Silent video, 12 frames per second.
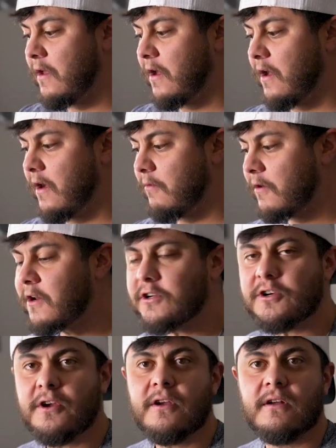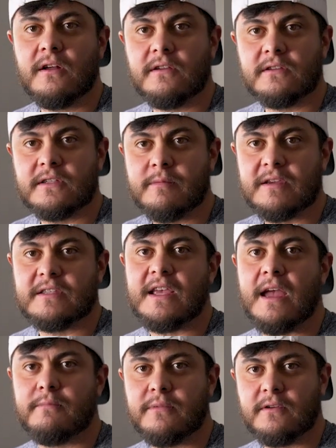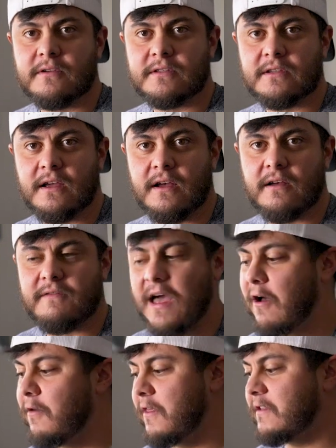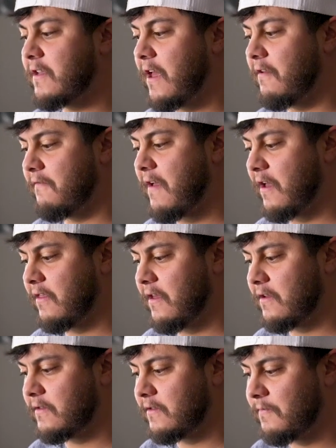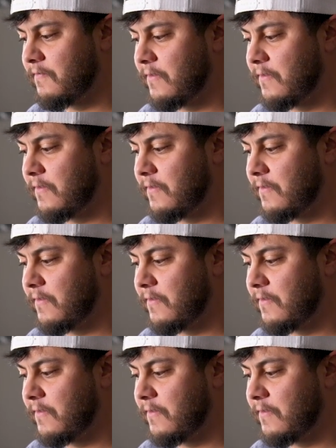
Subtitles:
We're going to show you some examples of how this can affect things.